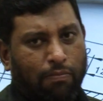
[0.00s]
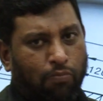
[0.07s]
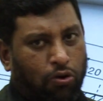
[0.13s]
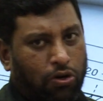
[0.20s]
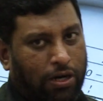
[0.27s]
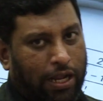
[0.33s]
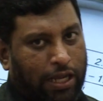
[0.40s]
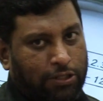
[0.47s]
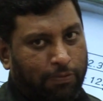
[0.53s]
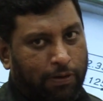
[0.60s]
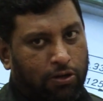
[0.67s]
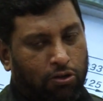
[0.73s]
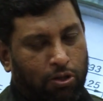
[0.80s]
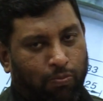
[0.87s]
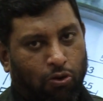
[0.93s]
important
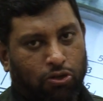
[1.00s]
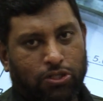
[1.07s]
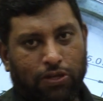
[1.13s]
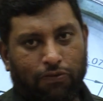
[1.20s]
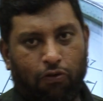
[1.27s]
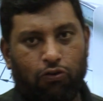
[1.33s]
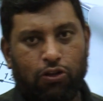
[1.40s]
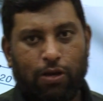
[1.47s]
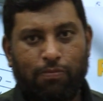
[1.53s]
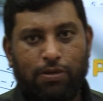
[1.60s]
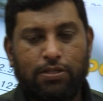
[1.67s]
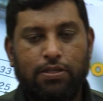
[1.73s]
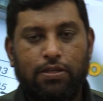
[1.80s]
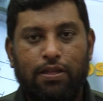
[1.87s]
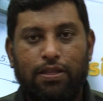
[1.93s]
aspect of the positive outcome
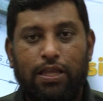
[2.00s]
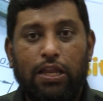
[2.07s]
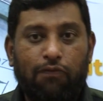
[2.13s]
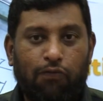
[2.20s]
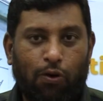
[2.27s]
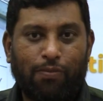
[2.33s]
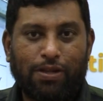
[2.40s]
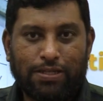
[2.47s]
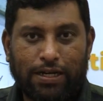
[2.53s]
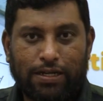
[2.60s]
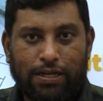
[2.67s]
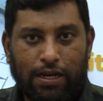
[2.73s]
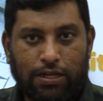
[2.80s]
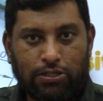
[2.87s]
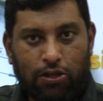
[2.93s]
is the informal
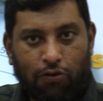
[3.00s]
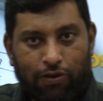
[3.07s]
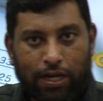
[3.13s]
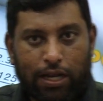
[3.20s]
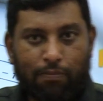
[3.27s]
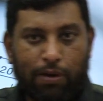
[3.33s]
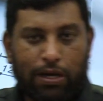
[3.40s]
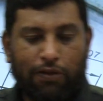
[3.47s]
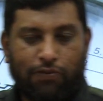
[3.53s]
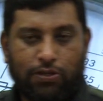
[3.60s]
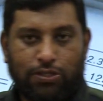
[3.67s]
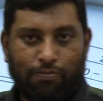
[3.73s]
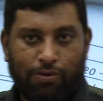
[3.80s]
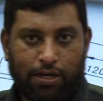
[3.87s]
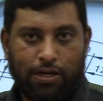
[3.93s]
sector is now getting better
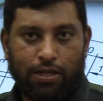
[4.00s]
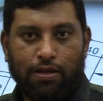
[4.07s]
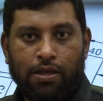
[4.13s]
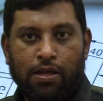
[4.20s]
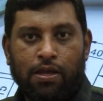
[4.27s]
visibility